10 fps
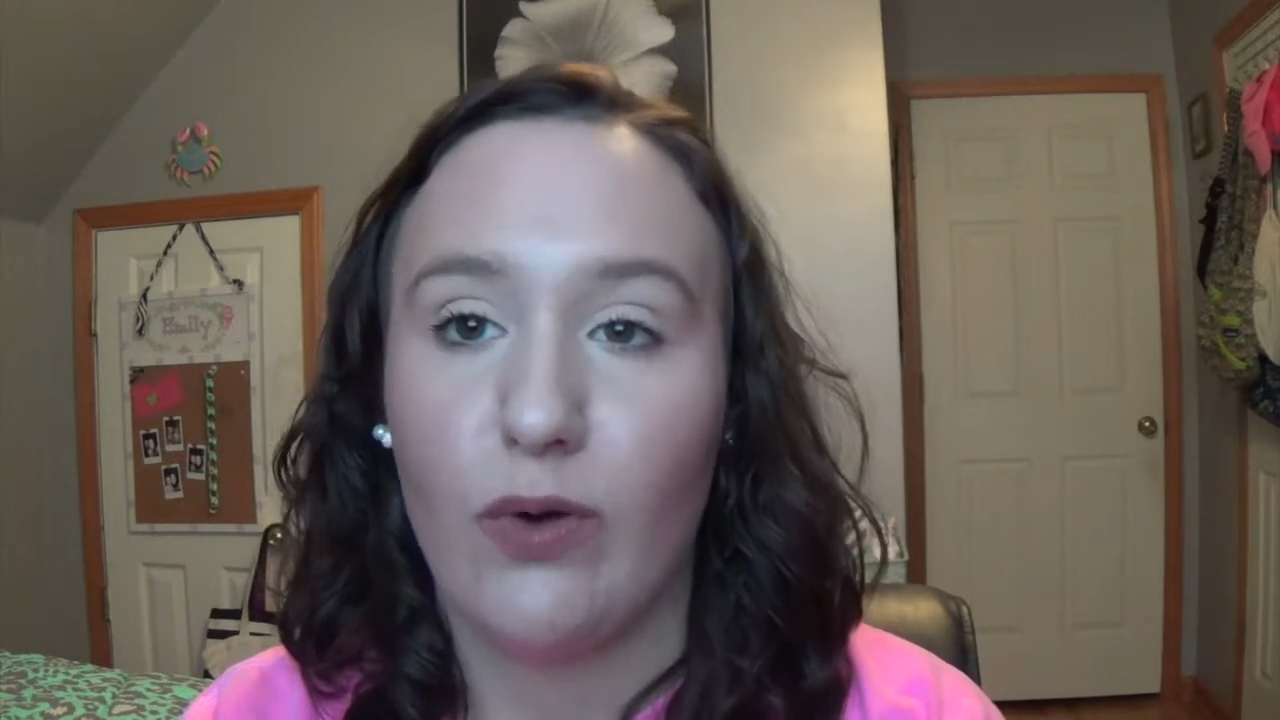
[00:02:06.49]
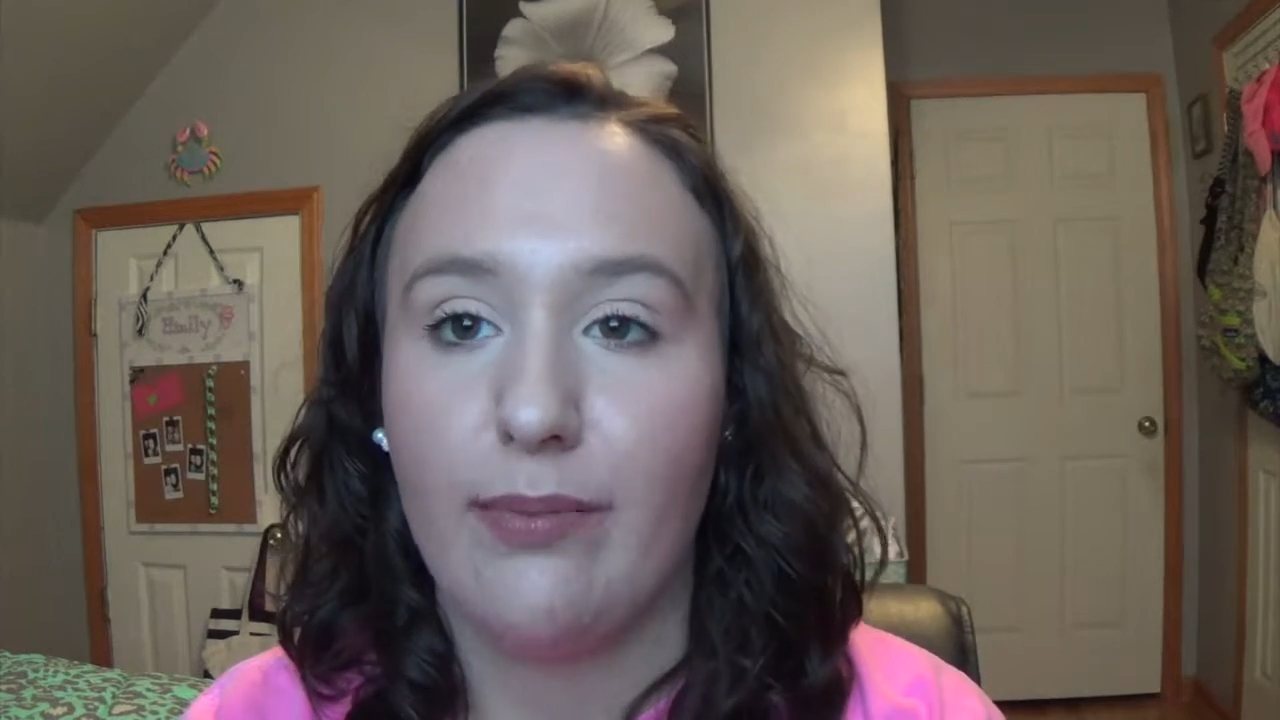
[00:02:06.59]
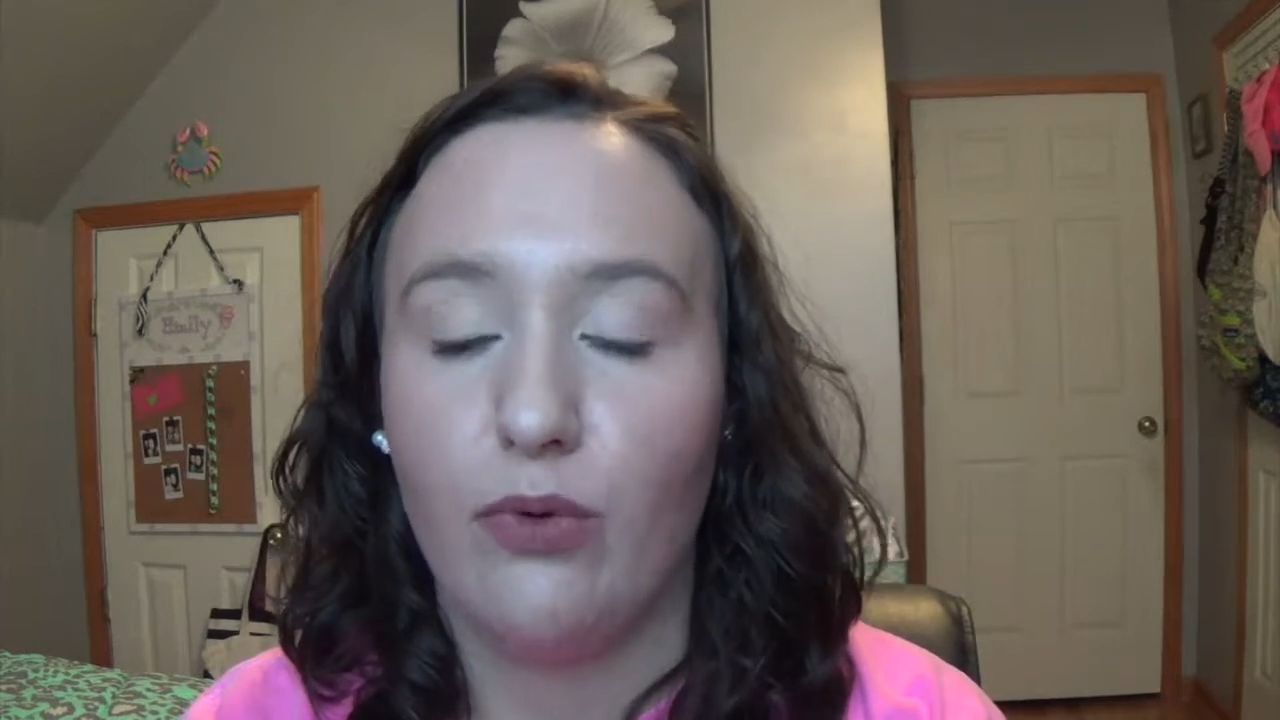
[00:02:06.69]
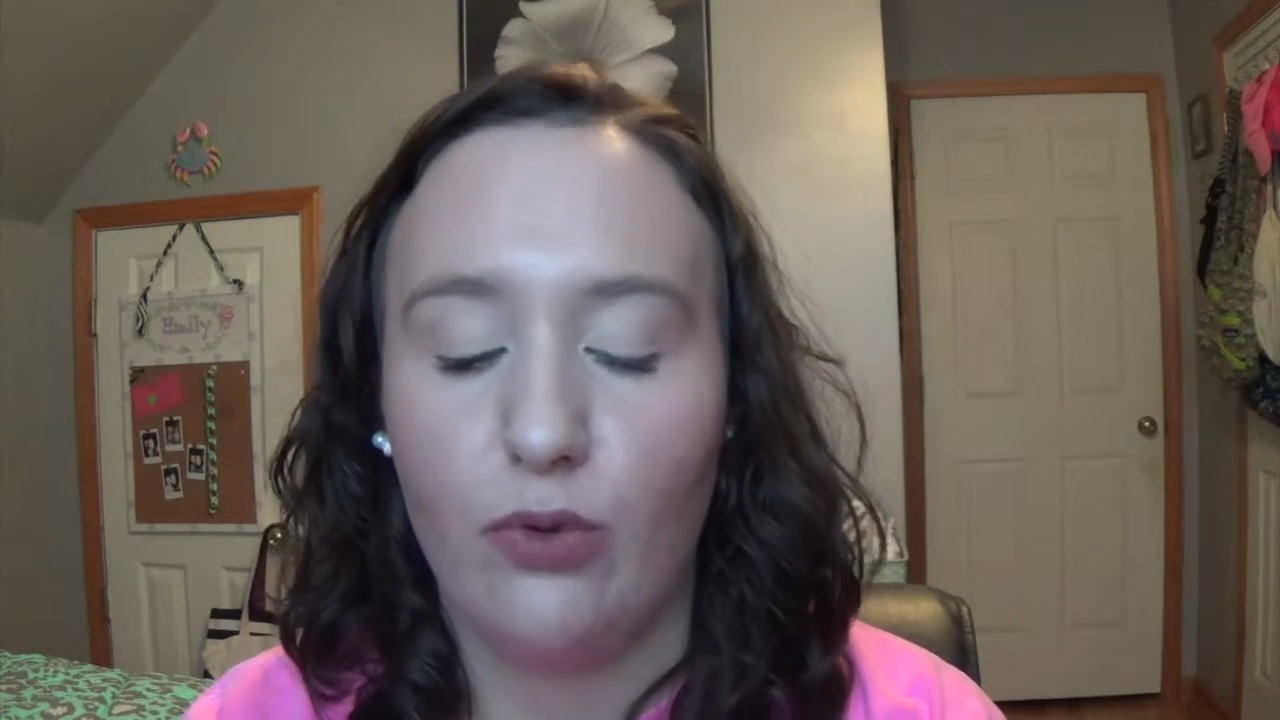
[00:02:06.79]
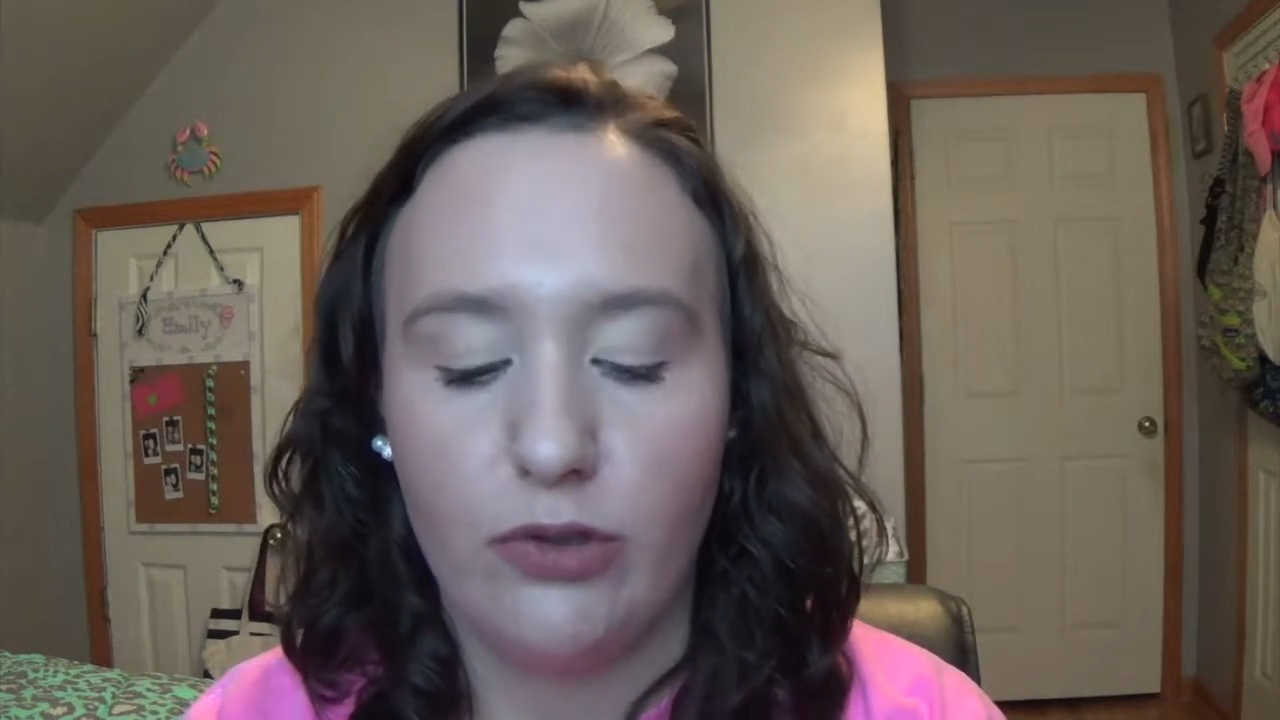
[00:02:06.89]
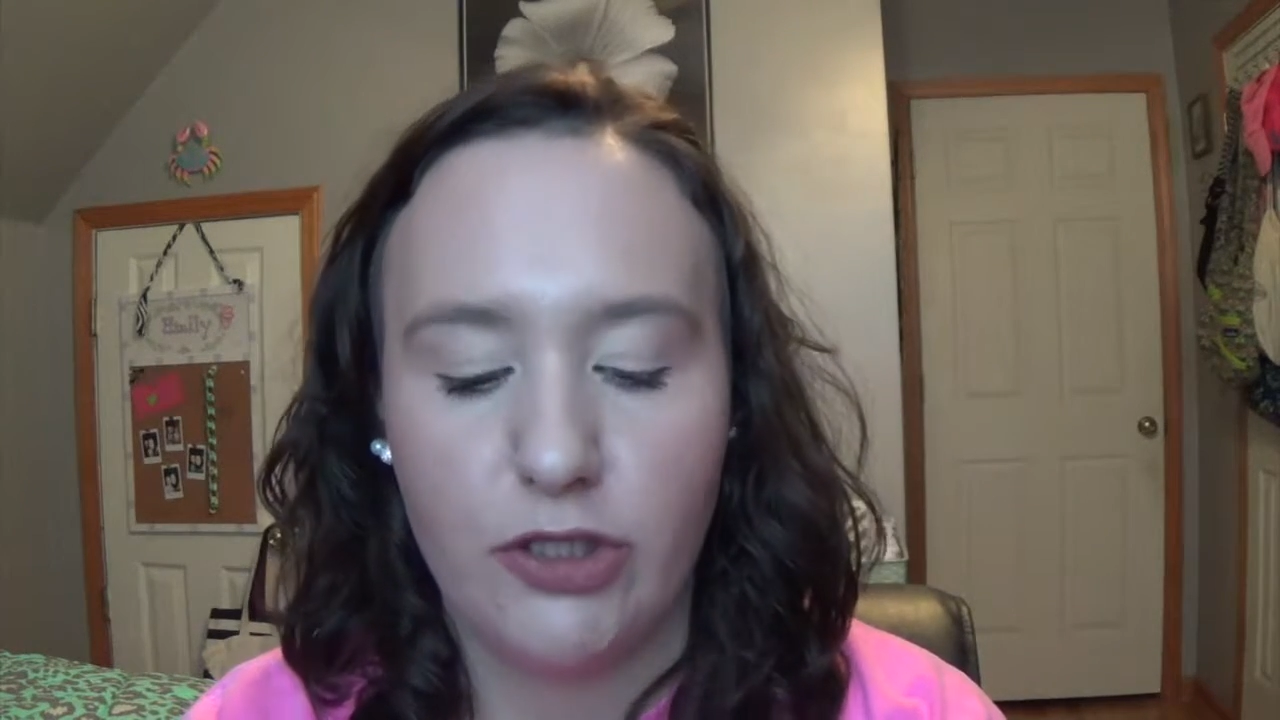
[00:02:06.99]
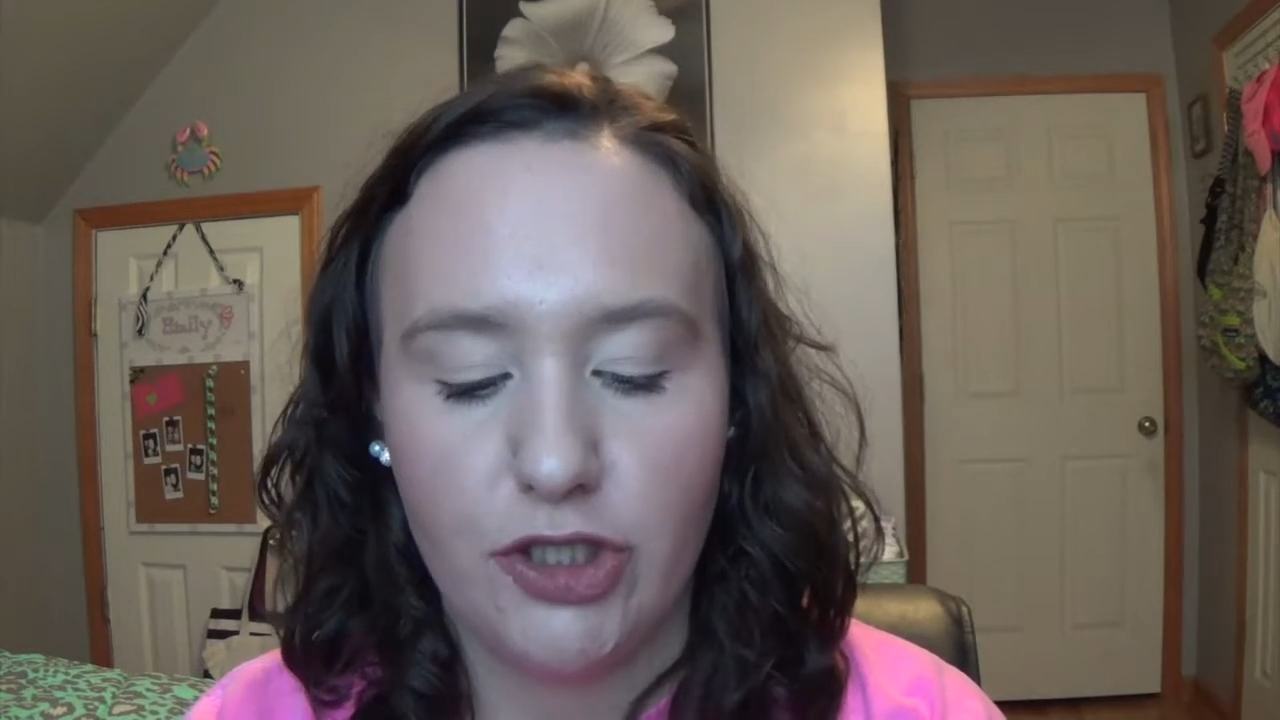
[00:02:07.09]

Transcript: Rebel